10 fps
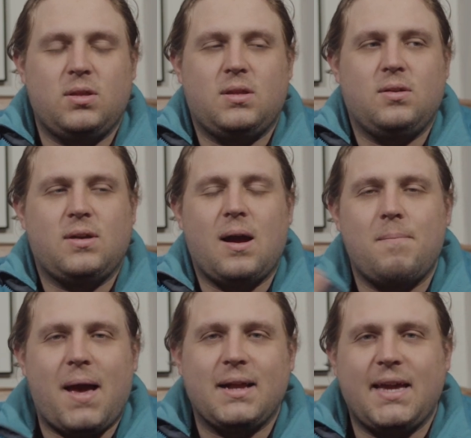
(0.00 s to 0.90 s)
to come
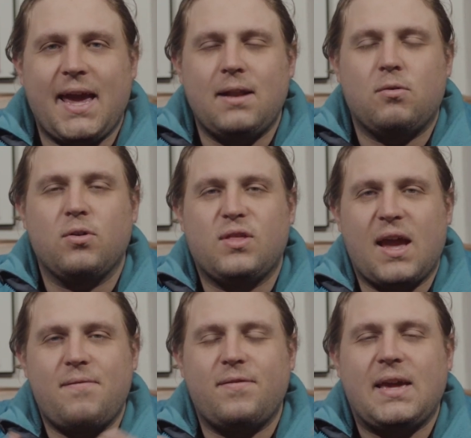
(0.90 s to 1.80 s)
back to Canon or
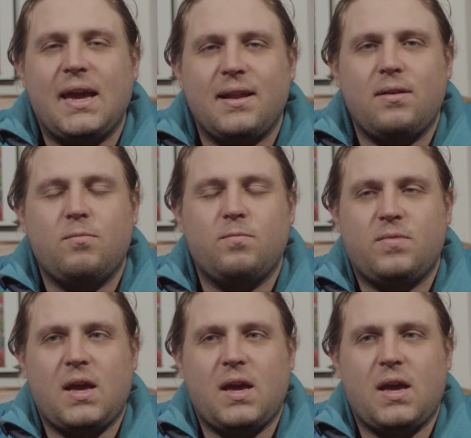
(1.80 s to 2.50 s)
stay with Canon,